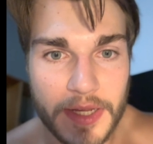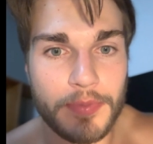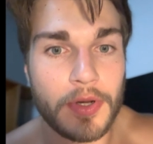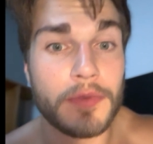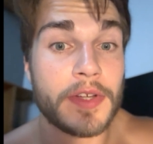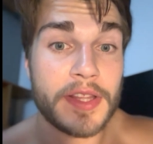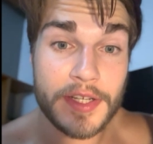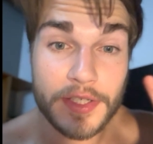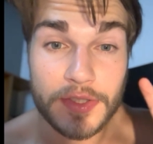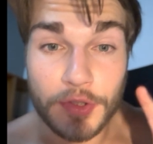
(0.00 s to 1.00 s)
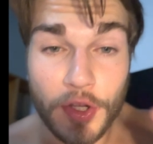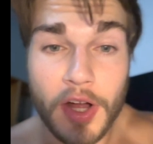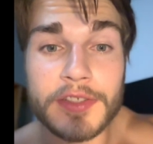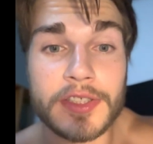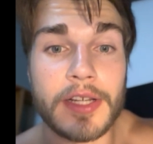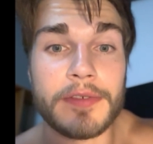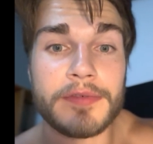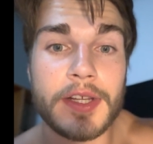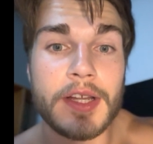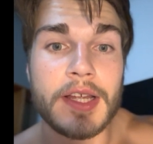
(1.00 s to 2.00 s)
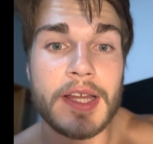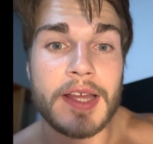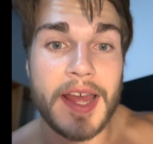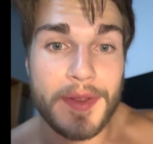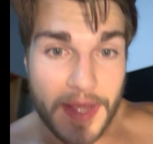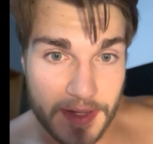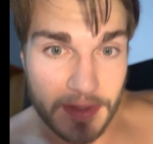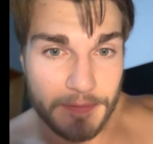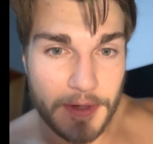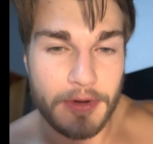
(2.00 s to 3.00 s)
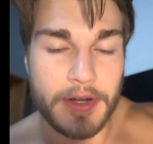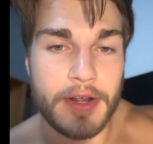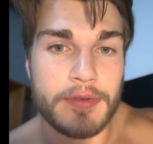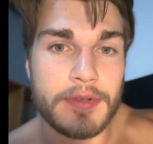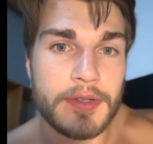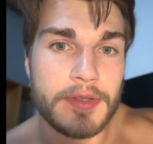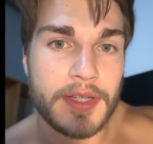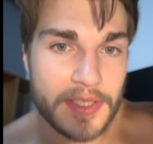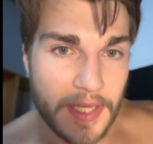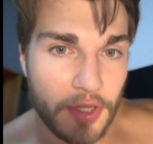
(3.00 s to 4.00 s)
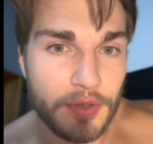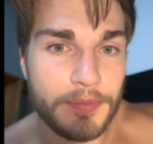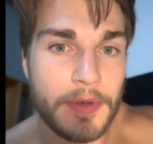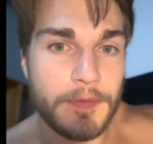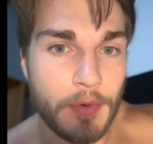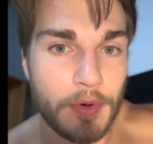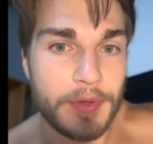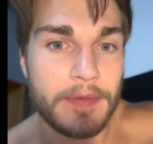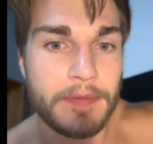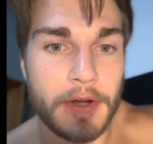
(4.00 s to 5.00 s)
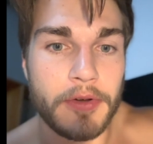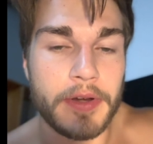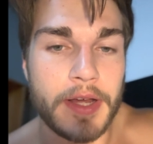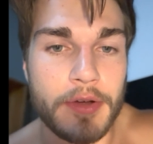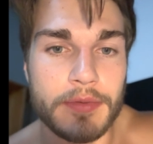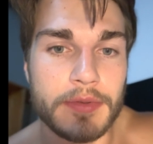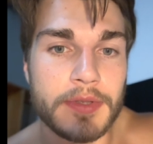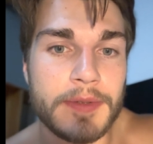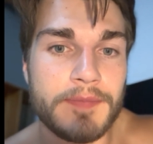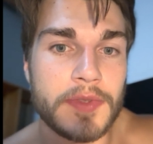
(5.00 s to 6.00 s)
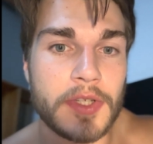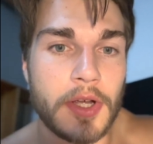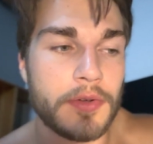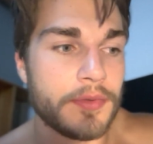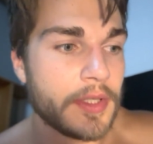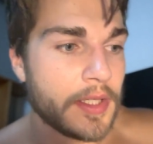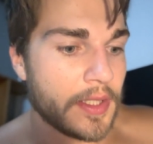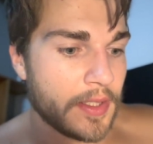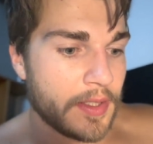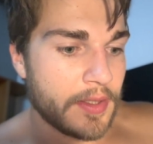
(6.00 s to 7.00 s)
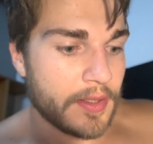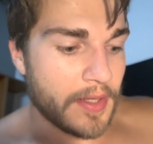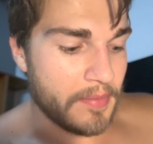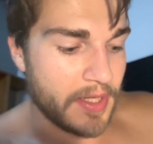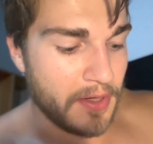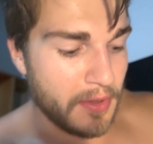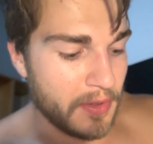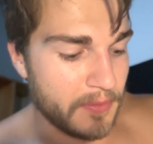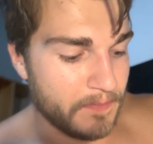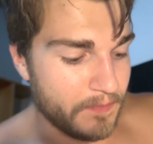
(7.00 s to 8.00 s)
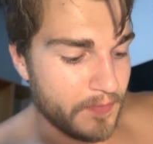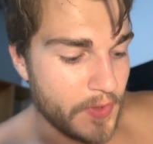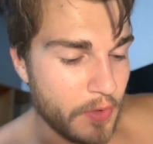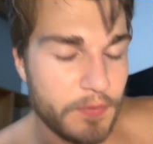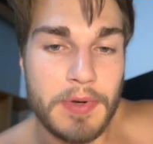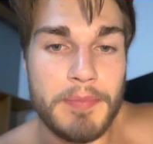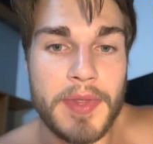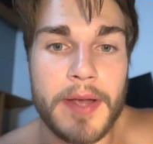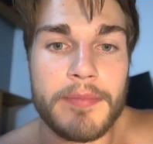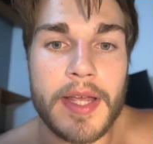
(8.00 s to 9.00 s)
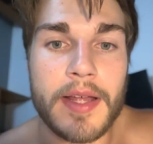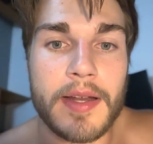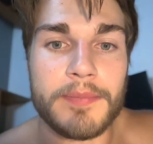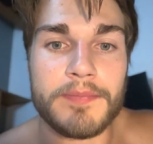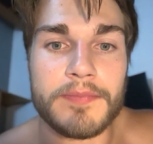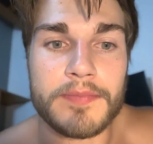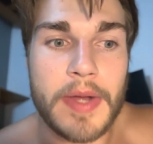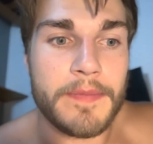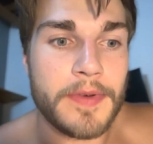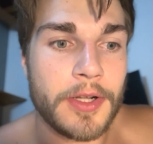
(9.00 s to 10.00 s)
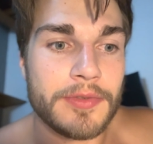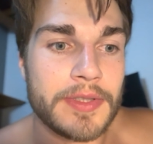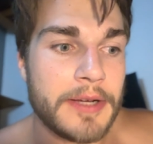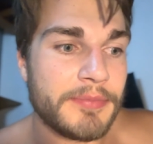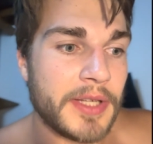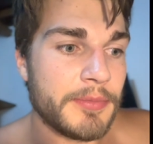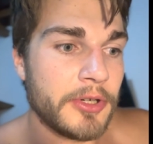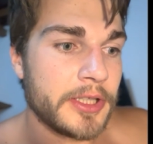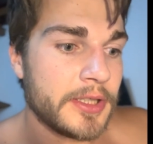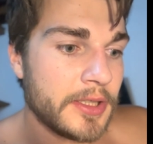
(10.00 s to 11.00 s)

it perfect. They just launch stuff, and then they figure it out. They sell before they figure it out. So I'm taking a note from them, and I'm following that playbook,